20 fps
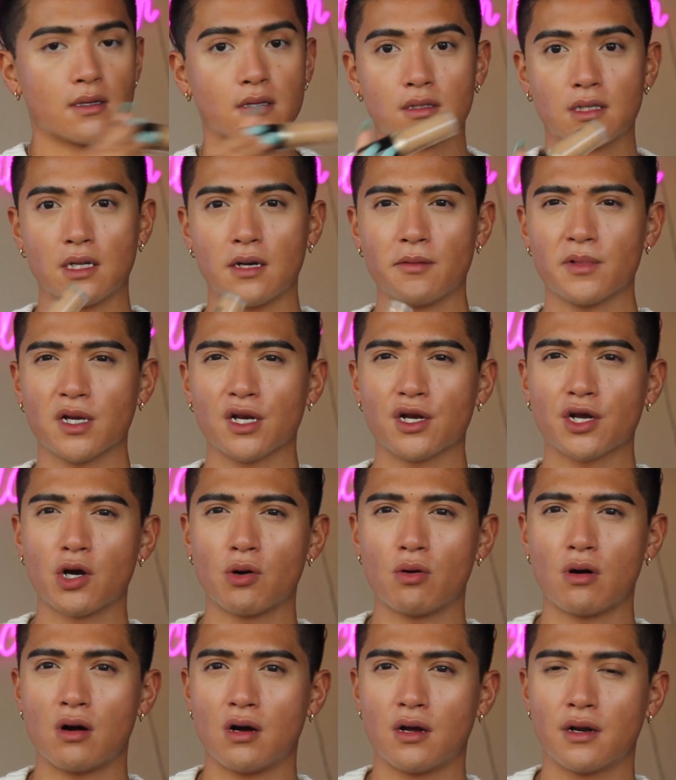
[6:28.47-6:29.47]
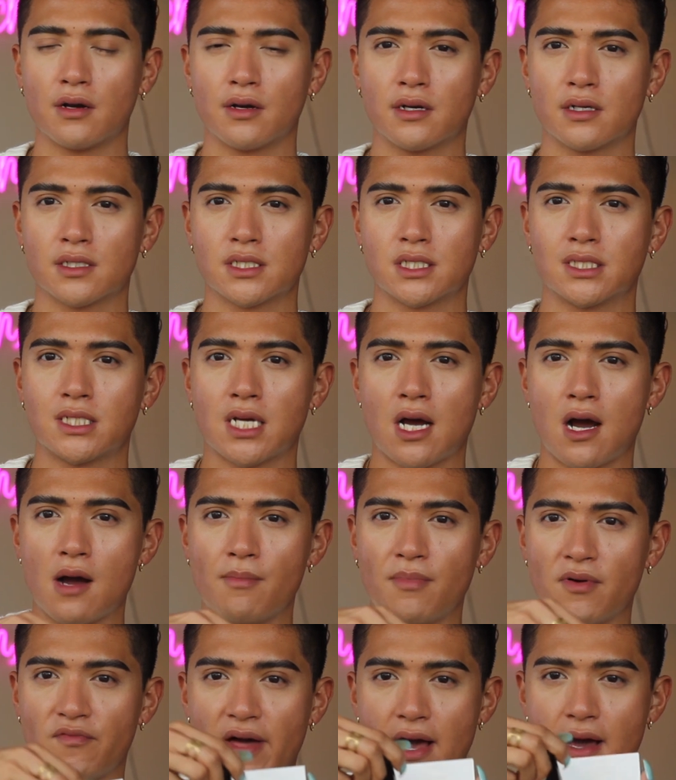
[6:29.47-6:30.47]
Then I'm gonna go on
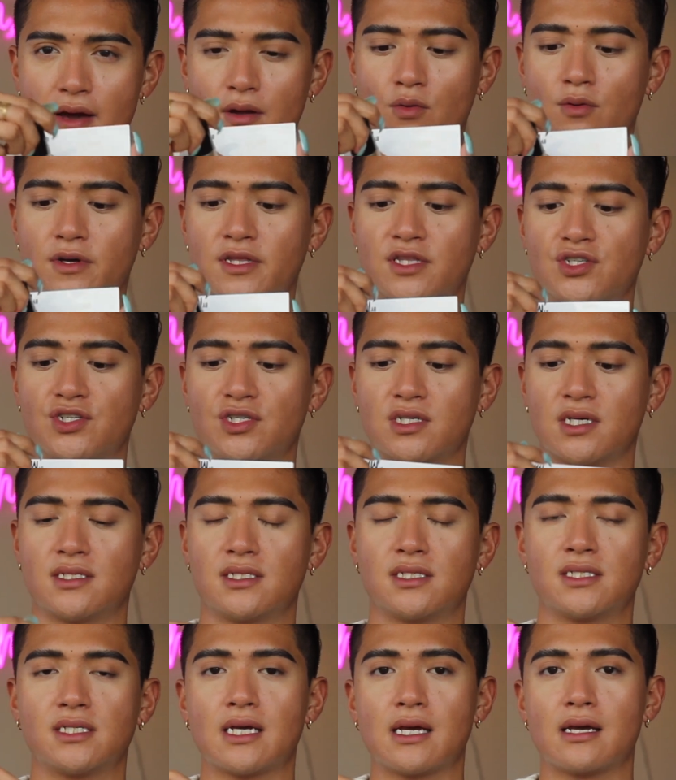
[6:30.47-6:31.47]
top of that with just